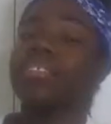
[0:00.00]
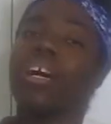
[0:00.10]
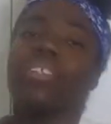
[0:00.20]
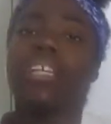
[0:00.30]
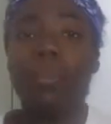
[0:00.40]

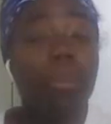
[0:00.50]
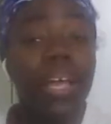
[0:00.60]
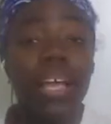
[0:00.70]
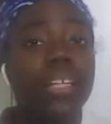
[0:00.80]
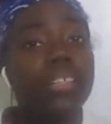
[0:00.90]
thoughts and
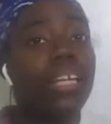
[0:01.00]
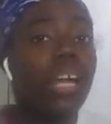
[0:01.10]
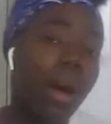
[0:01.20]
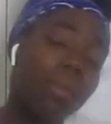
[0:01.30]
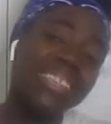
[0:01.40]
opinions in the
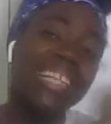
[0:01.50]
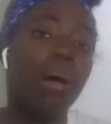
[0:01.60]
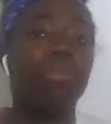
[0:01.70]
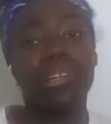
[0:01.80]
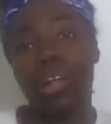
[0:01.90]
comments
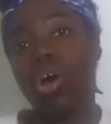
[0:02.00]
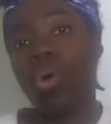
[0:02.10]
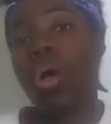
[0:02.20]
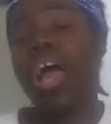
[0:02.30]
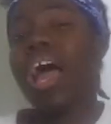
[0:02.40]
down
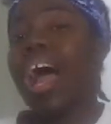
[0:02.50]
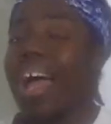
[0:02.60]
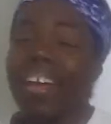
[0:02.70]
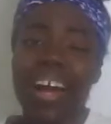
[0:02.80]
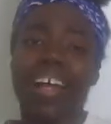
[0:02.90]
below.
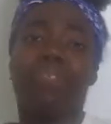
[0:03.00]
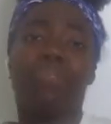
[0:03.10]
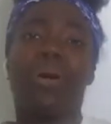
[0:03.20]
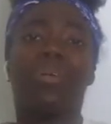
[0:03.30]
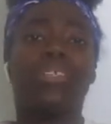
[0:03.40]
How you guys
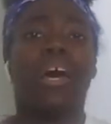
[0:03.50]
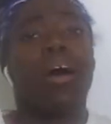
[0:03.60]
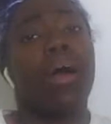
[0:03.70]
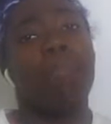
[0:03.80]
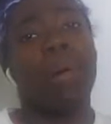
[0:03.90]
feel
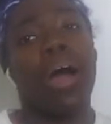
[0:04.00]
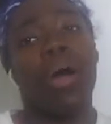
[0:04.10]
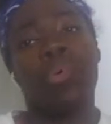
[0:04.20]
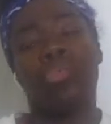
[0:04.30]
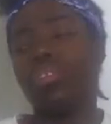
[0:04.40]

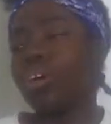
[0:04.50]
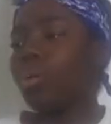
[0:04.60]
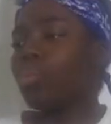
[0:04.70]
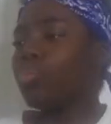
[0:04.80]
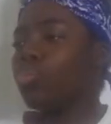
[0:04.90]
about, you
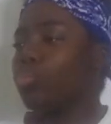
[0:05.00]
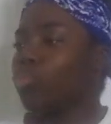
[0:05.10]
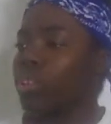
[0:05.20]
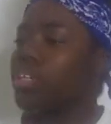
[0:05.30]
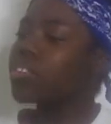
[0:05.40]
know,
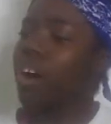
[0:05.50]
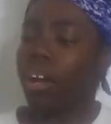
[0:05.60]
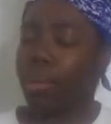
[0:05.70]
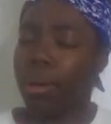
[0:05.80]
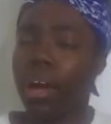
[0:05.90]
what they're
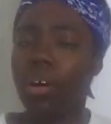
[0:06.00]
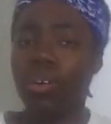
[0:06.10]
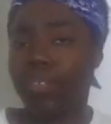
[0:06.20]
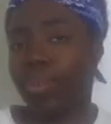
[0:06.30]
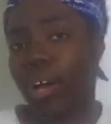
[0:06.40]
talking
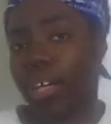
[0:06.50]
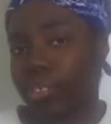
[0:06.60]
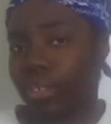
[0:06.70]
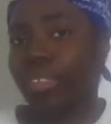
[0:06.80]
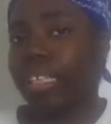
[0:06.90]
about. If you guys
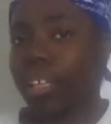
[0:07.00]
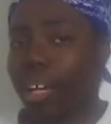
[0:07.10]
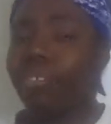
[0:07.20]
gonna take their